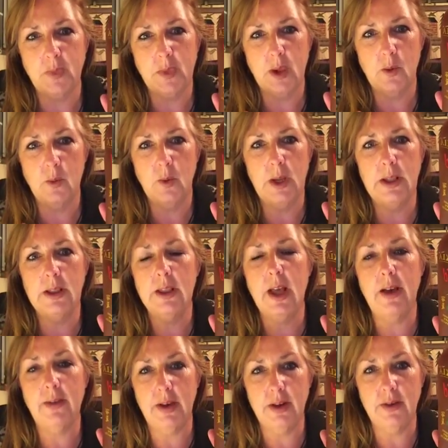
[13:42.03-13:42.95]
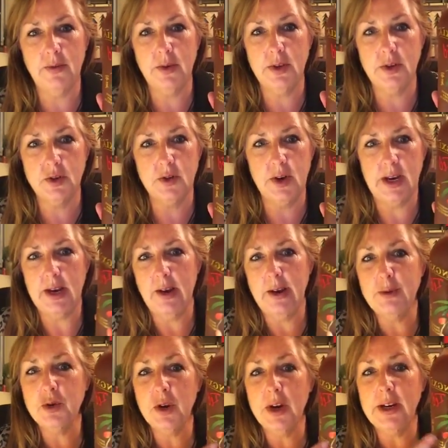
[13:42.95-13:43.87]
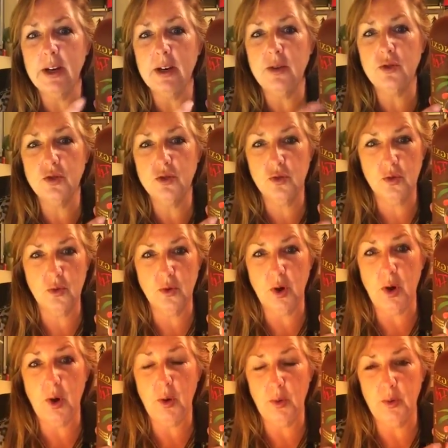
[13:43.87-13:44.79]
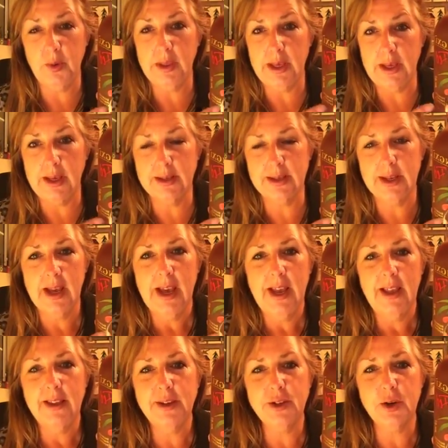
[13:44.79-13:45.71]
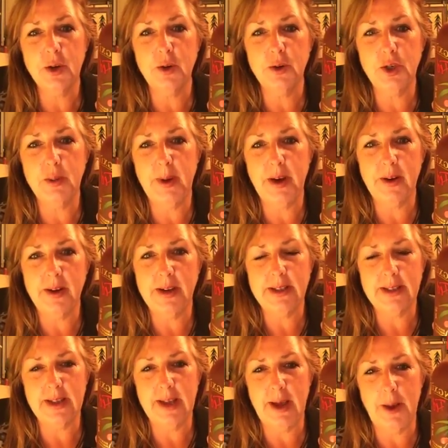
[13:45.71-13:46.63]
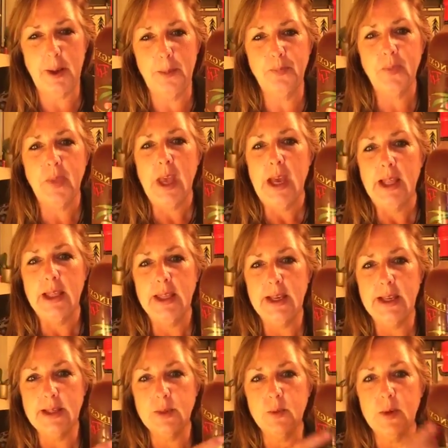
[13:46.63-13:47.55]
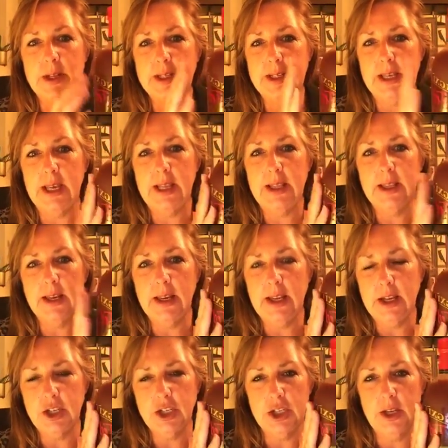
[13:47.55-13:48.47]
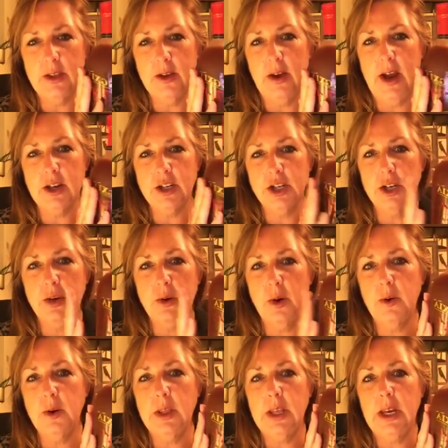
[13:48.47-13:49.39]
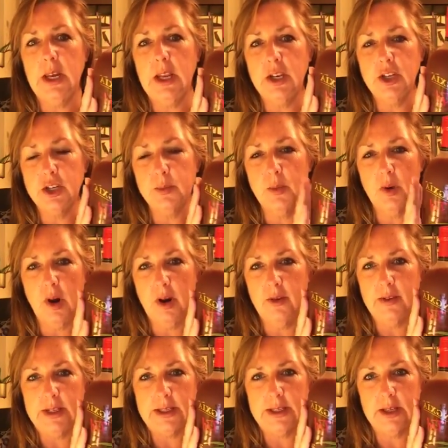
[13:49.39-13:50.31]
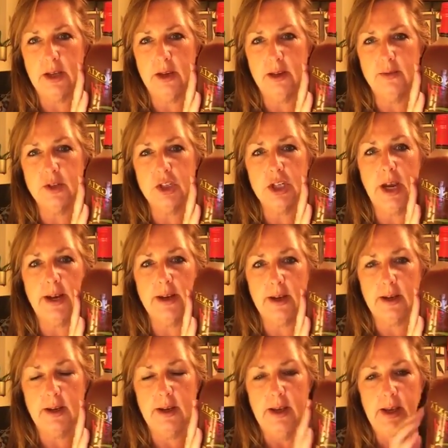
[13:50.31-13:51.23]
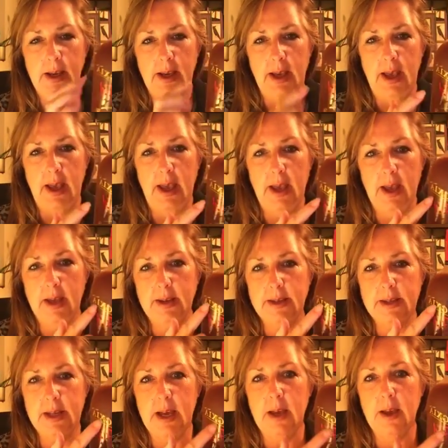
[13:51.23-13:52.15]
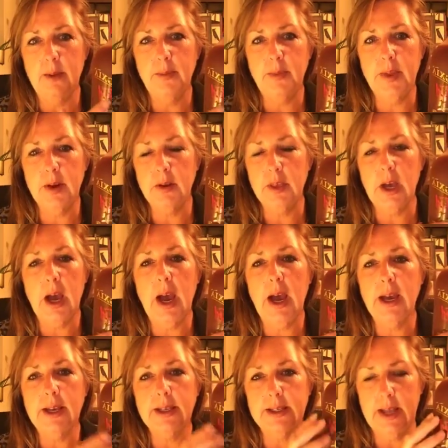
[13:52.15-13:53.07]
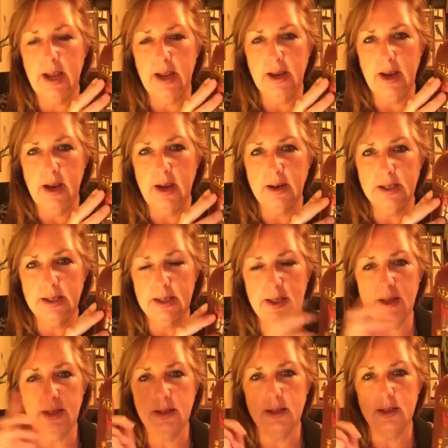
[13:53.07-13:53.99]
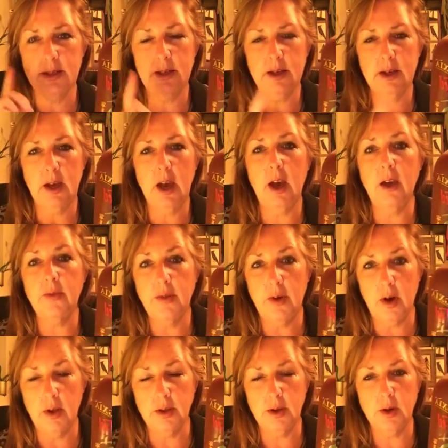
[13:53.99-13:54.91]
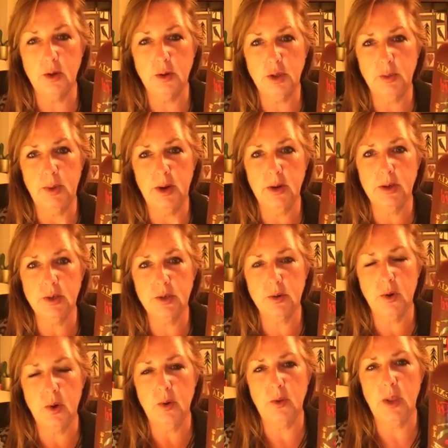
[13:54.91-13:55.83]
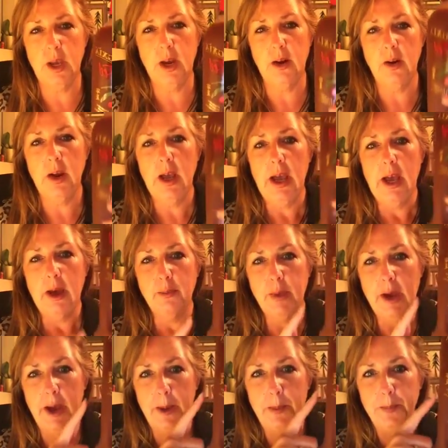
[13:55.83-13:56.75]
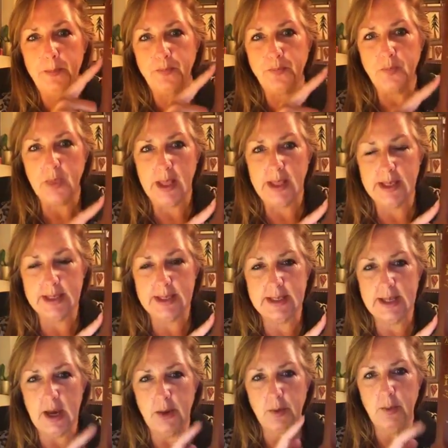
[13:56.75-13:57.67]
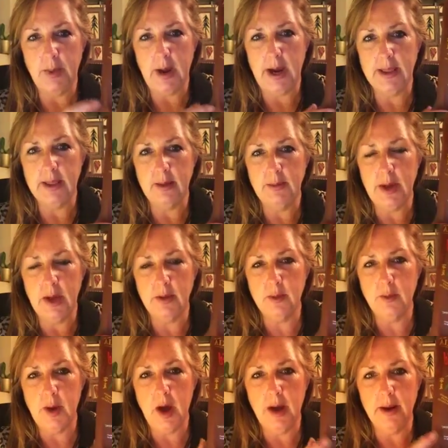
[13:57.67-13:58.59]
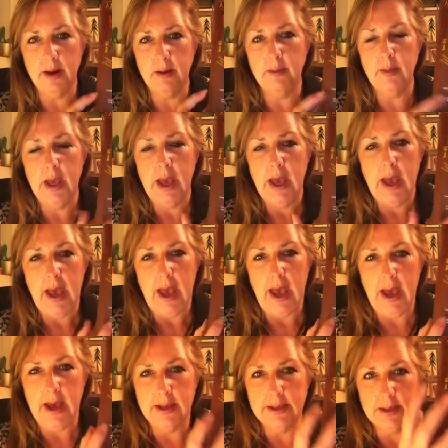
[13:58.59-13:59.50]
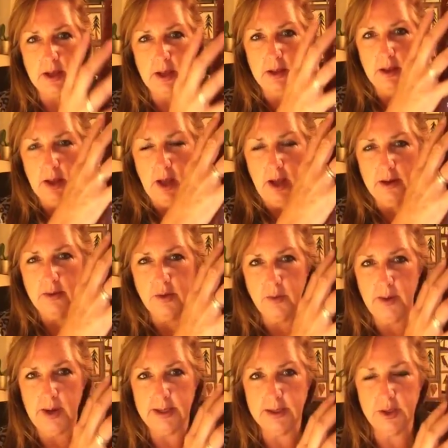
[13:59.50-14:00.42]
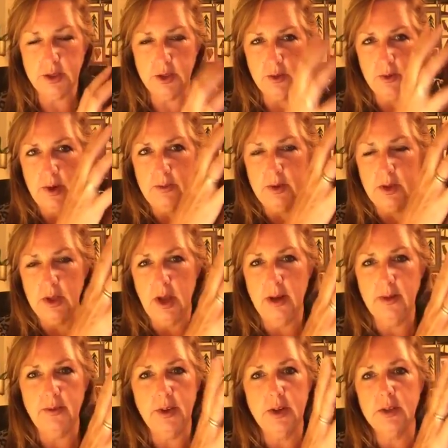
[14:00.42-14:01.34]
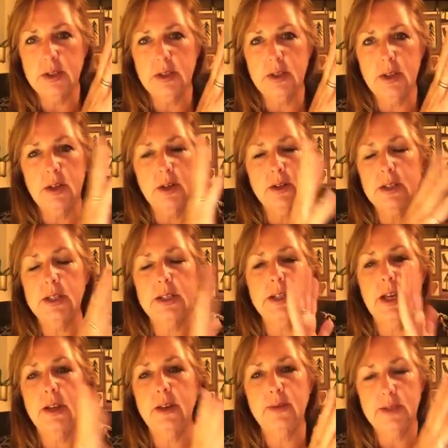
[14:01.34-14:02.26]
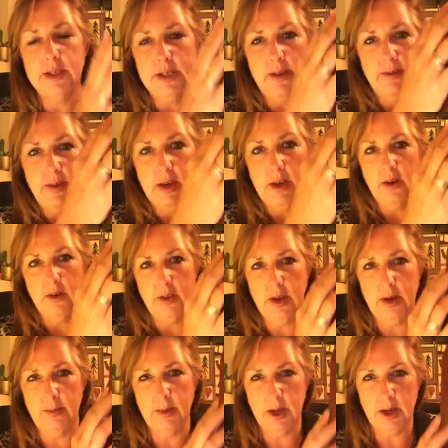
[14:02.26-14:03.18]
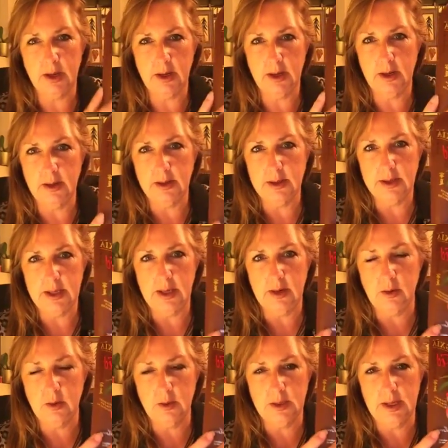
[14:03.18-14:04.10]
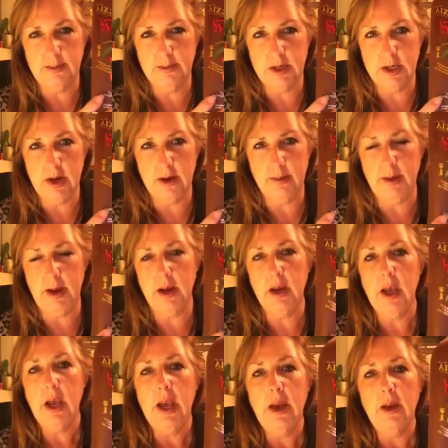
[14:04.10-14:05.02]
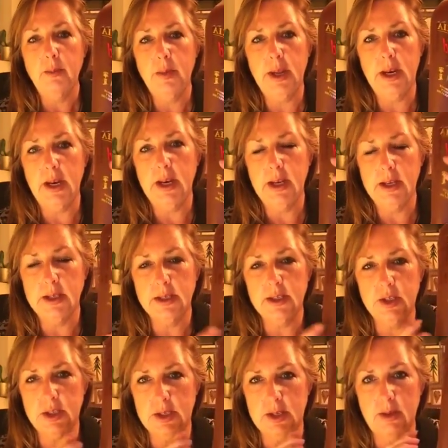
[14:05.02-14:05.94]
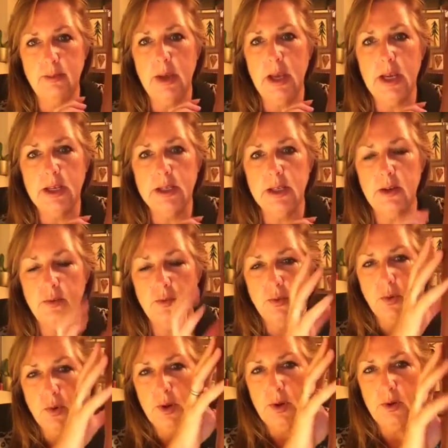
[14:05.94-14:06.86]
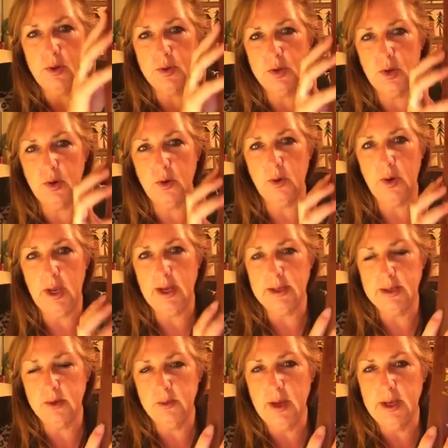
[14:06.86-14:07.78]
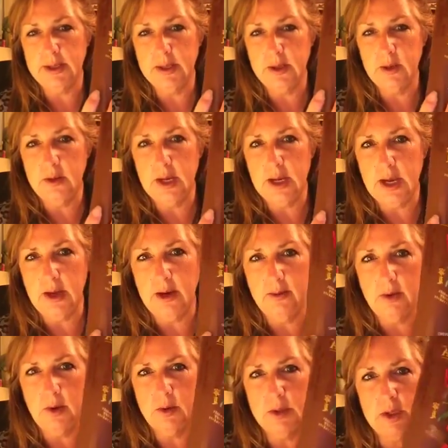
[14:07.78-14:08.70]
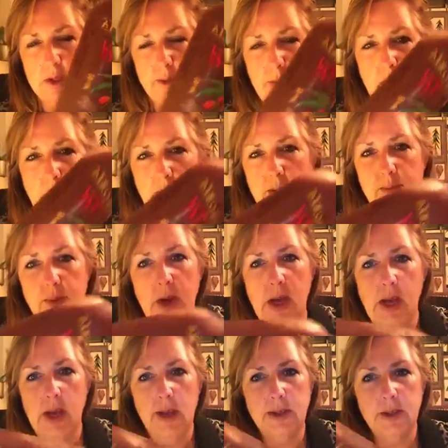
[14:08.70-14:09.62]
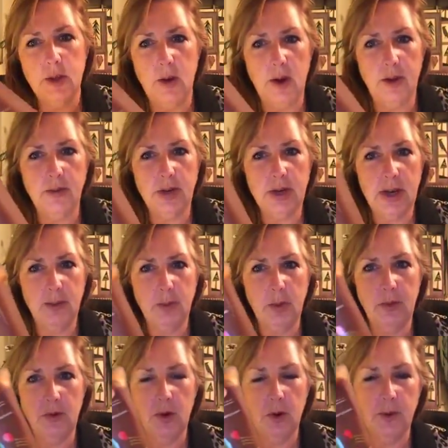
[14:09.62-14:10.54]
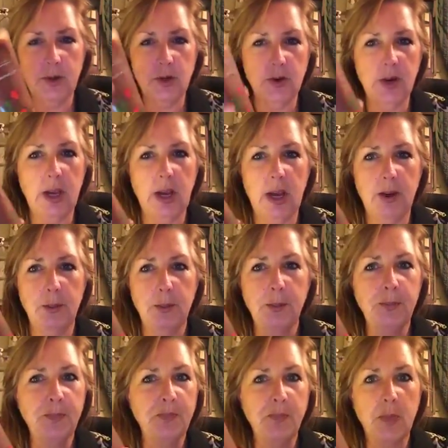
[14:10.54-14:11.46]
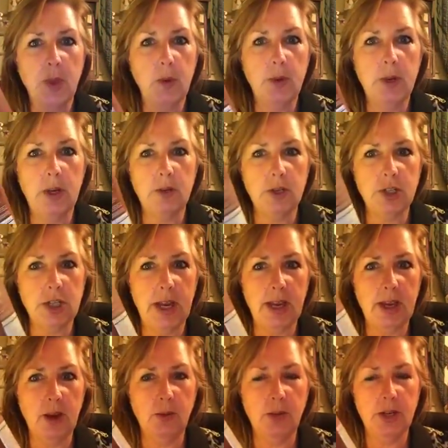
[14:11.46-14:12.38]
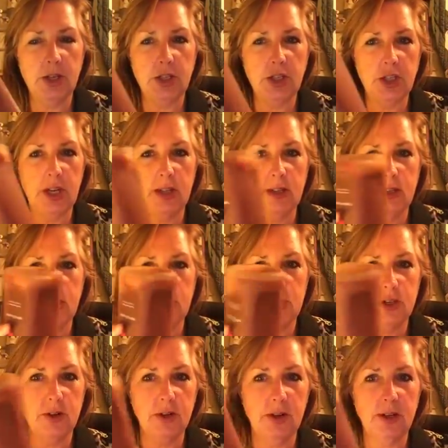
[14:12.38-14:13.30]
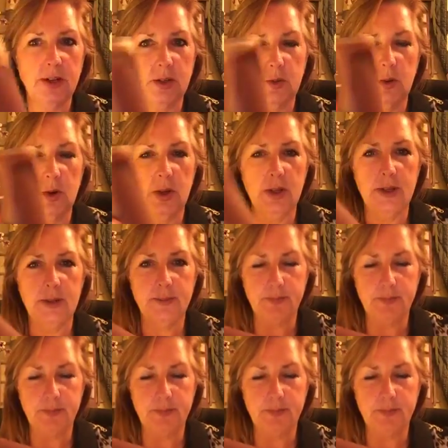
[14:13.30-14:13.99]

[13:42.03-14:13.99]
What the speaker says: love it for the drink. Now I'm trying to grow these. These are goji berries. These ones in the Ningxia, they're actually grown in the Ningxia province of China. And they're the highest antioxidant of all the goji berries grown there. But this is how we buy them. Now the bottom has a lot of the residue of a lot of, there's a ton of stuff in that I'm not going to take a whole time to talk about, but it is just amazing for you. So it's a residue that kind of goes to the bottom. So every time before we drink it, we don't shake it, we just gently stir it, swirl it,